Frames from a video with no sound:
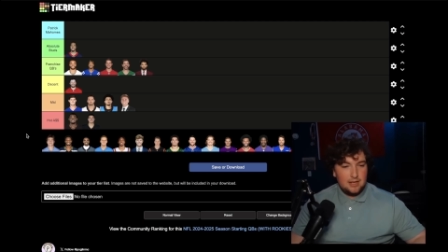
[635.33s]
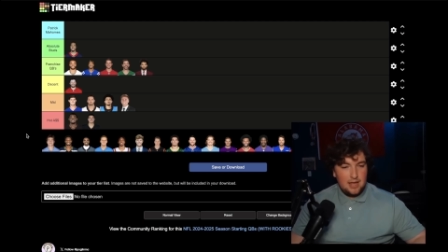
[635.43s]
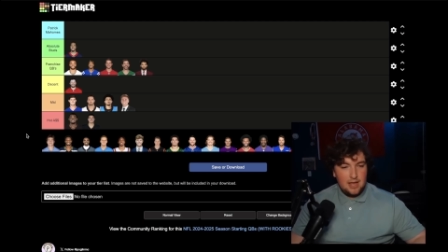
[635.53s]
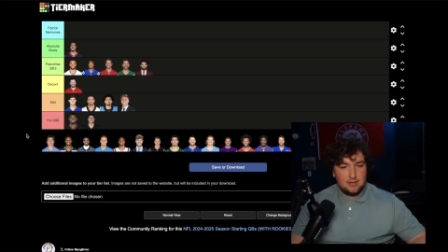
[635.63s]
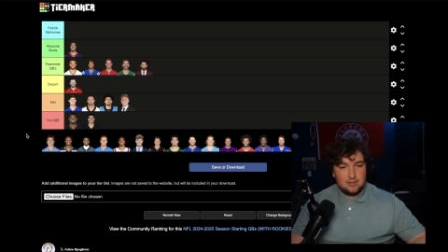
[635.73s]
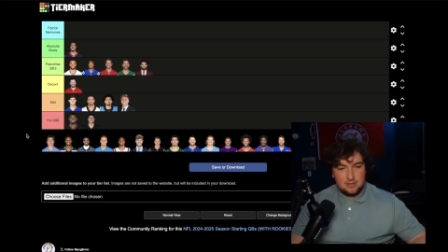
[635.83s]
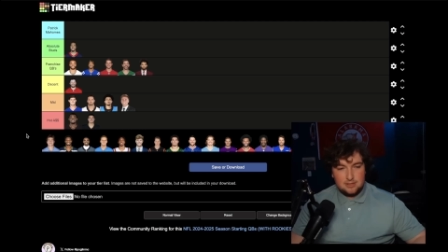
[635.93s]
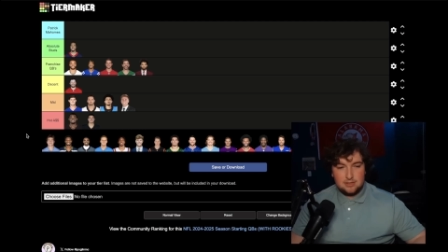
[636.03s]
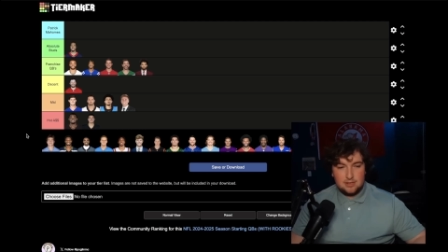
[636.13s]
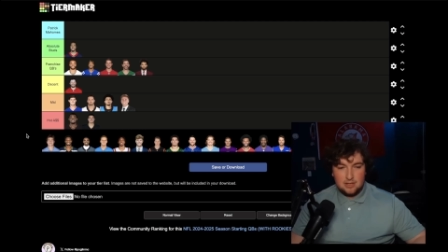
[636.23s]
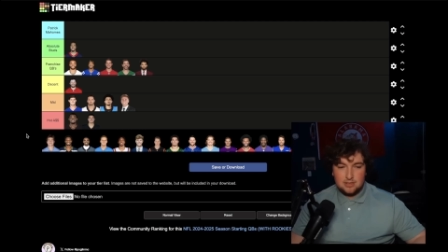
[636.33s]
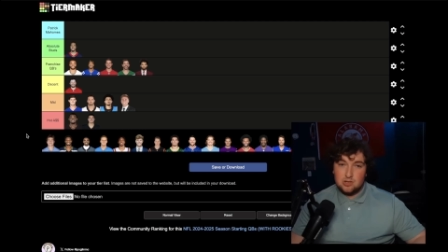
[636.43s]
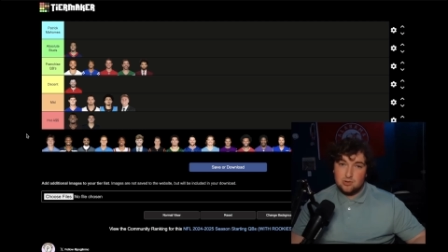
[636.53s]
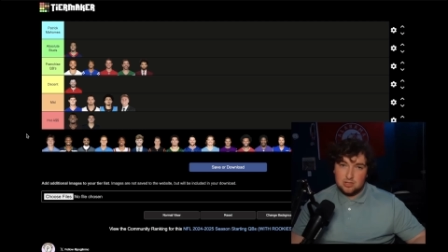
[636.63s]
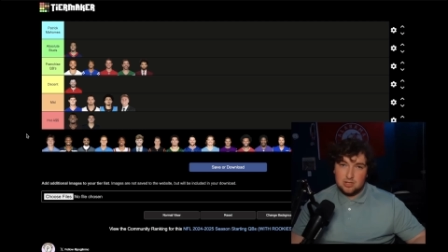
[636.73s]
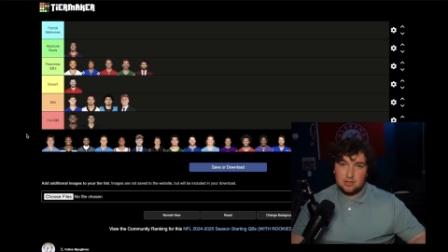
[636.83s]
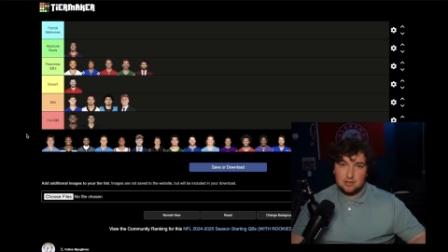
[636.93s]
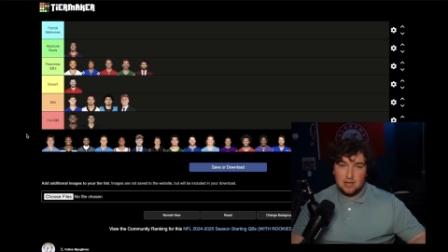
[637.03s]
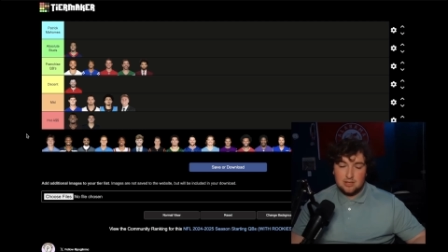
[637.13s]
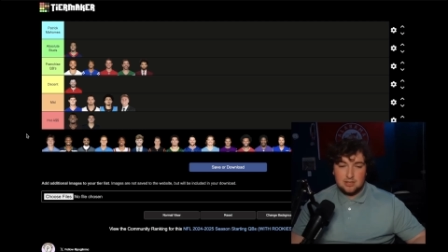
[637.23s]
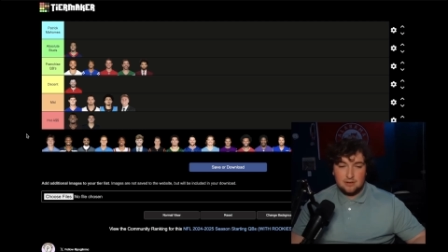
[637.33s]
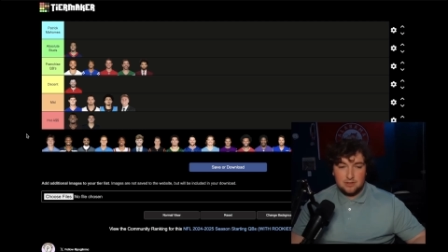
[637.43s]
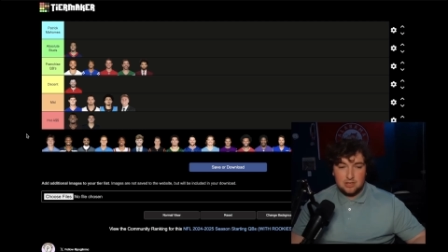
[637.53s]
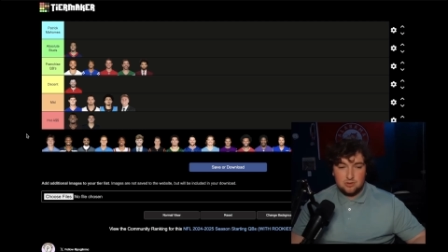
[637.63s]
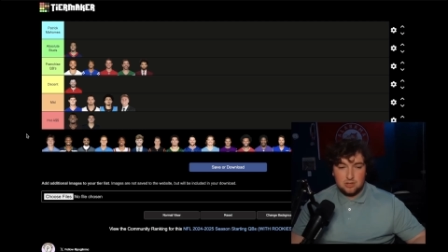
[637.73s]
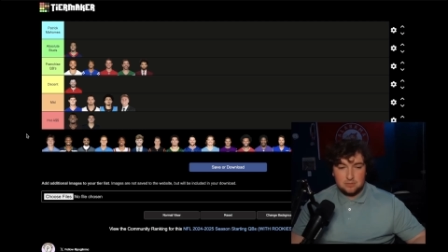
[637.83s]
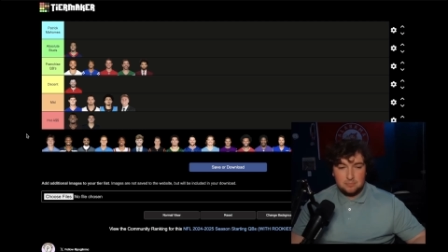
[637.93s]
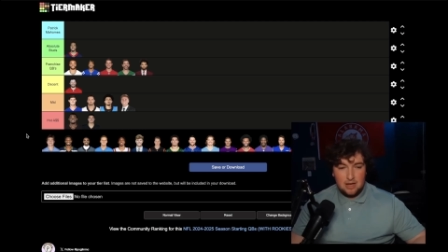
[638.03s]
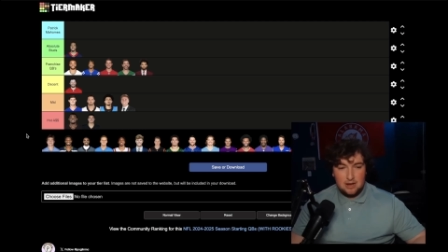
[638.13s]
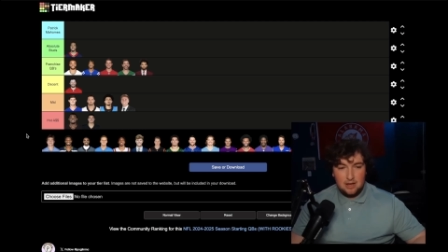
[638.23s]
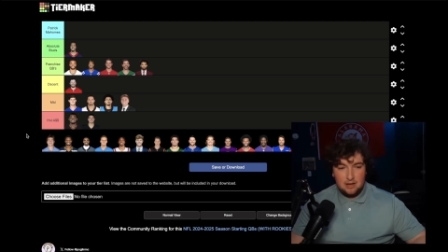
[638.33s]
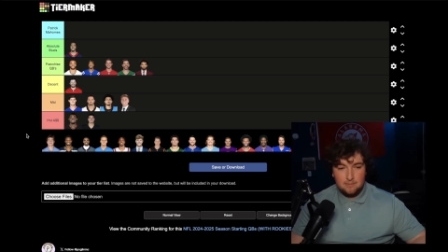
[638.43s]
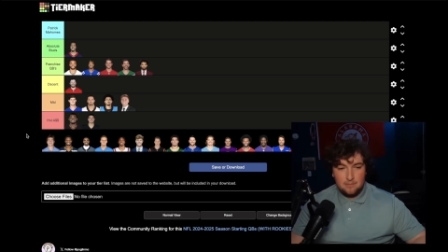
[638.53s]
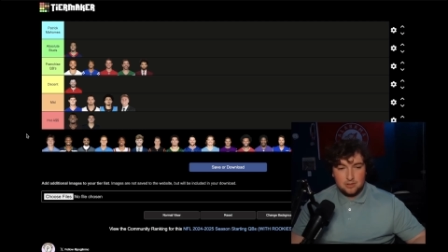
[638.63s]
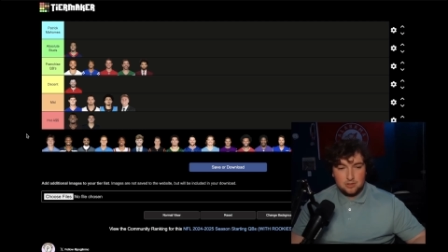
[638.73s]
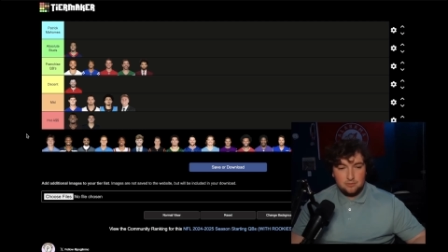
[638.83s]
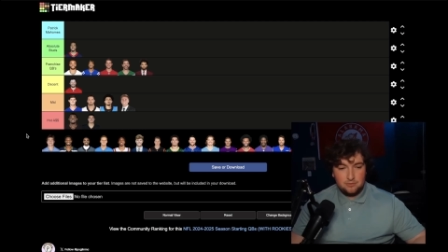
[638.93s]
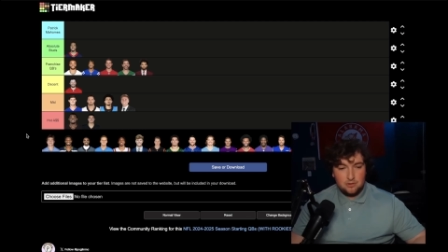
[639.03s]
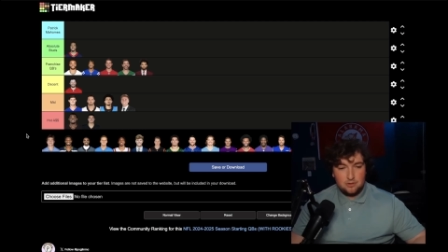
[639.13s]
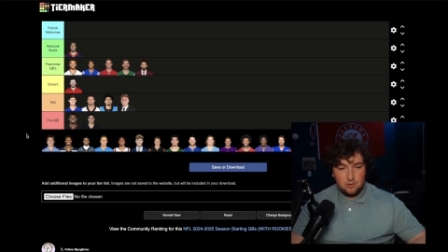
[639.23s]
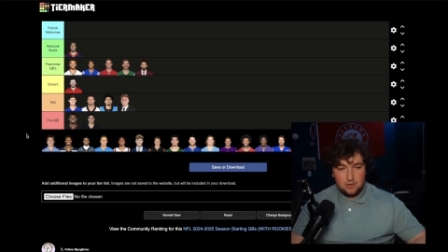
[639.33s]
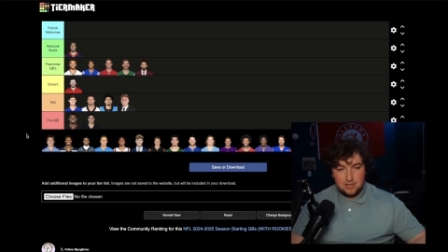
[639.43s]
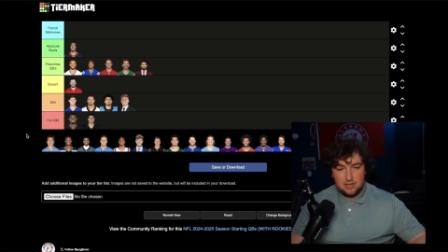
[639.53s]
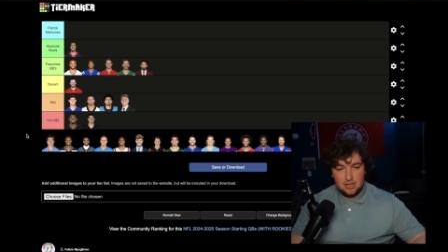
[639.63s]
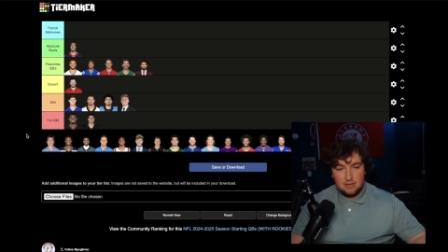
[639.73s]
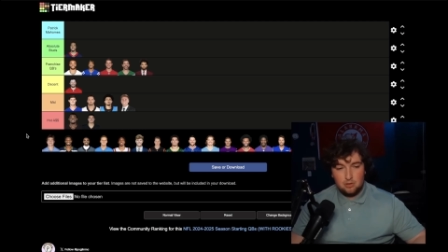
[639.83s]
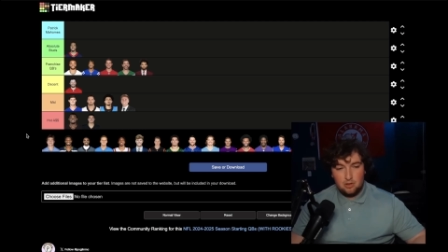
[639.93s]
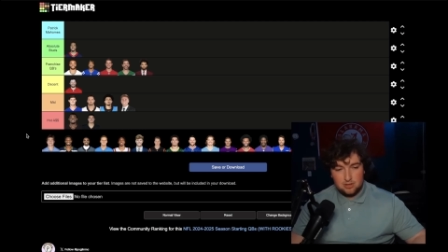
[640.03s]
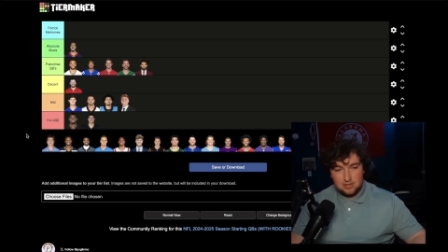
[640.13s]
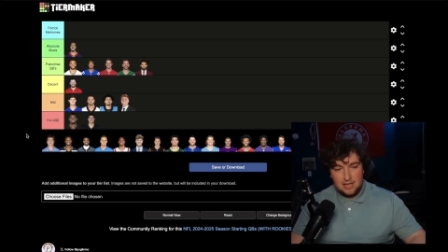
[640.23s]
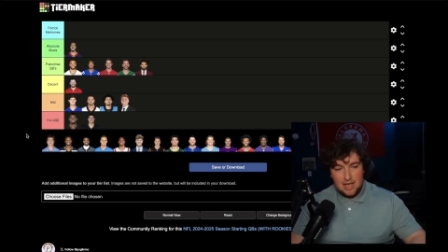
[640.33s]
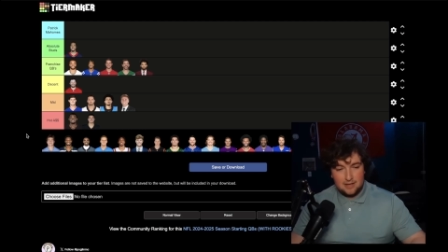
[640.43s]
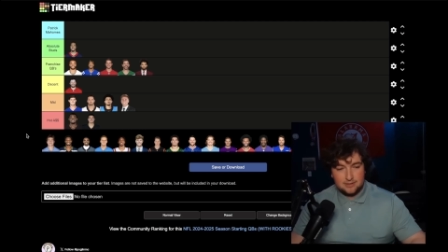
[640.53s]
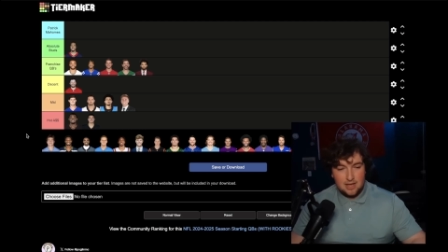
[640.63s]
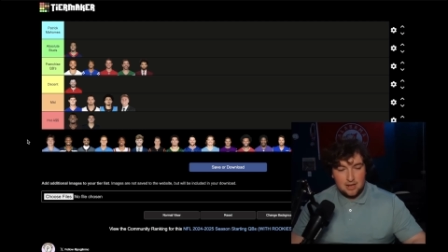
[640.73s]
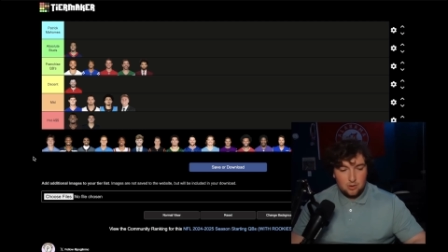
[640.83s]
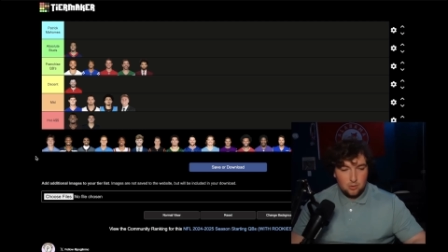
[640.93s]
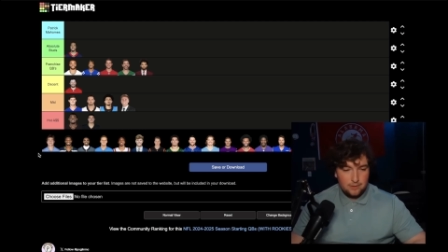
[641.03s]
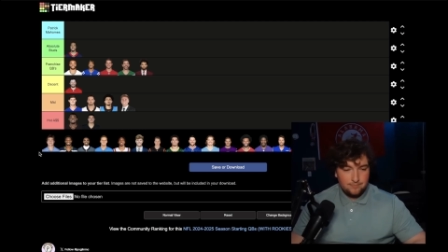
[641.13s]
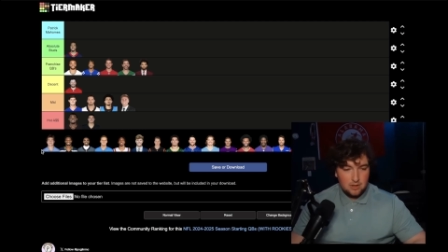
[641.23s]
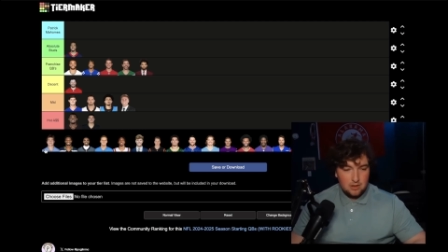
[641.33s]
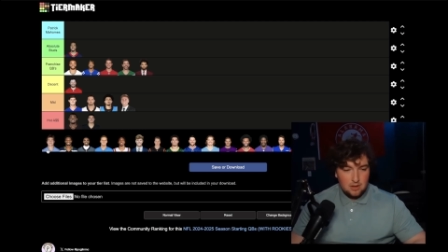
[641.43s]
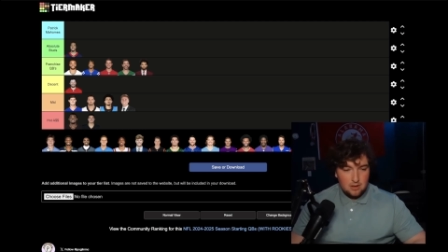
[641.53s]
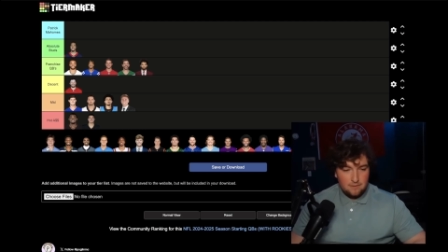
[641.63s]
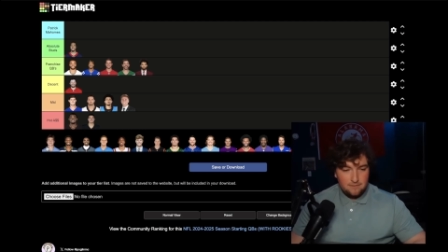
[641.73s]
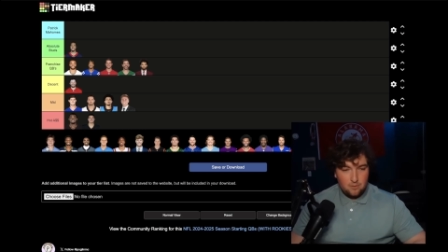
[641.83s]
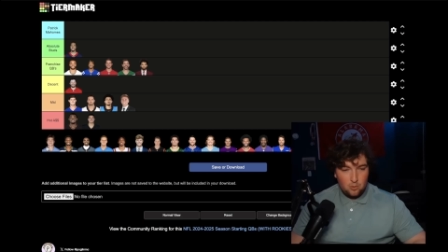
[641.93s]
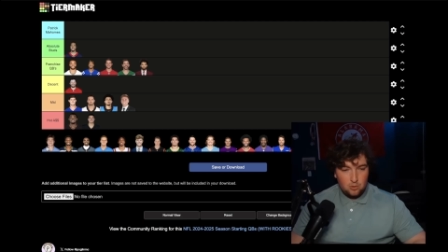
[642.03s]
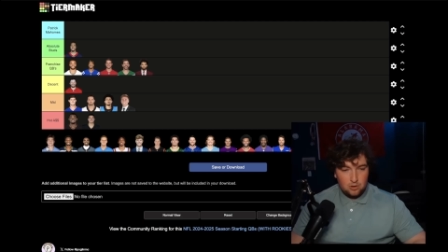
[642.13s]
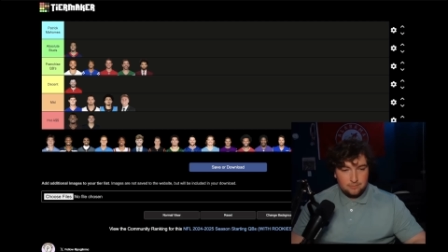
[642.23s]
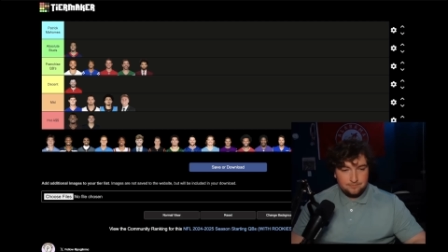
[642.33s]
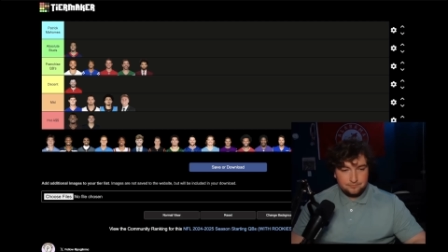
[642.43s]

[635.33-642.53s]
It's interesting. It's definitely an interesting spot. Until further notice, I think he belongs in the ass category. For